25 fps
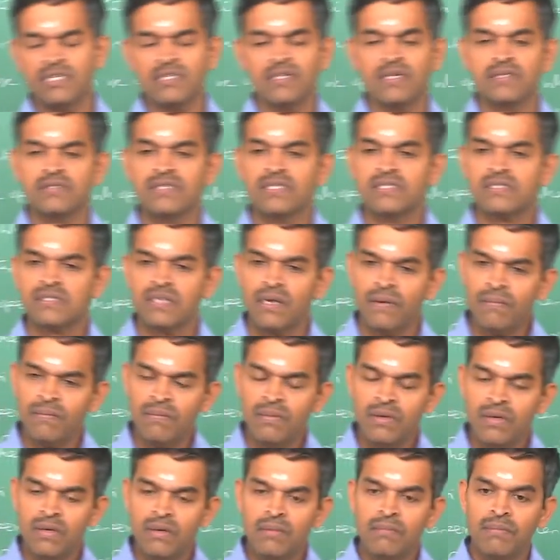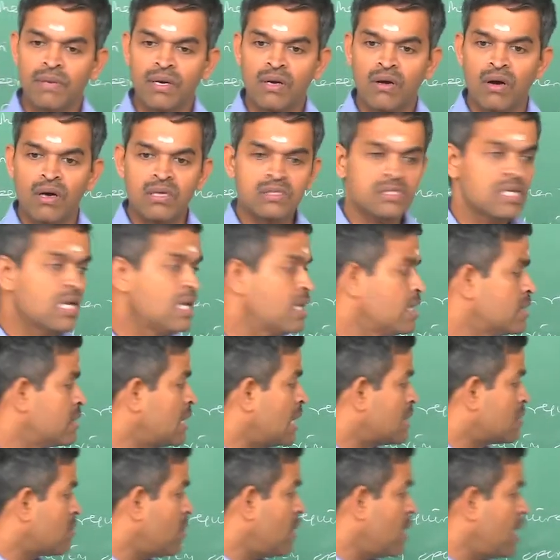in the system, because
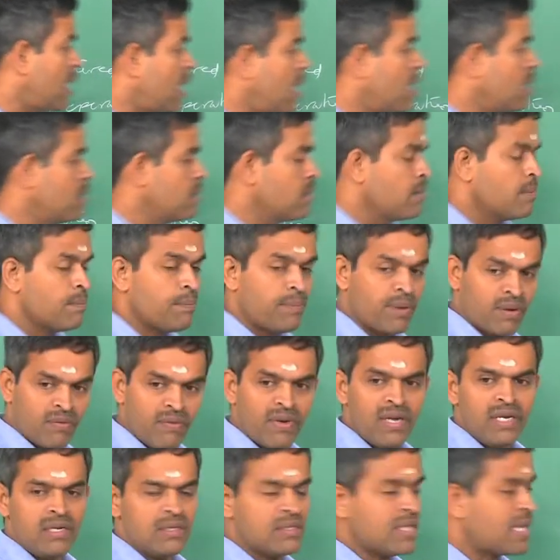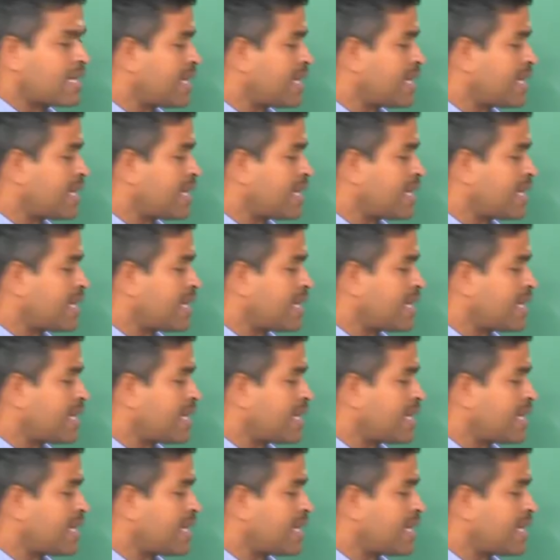that will prevent the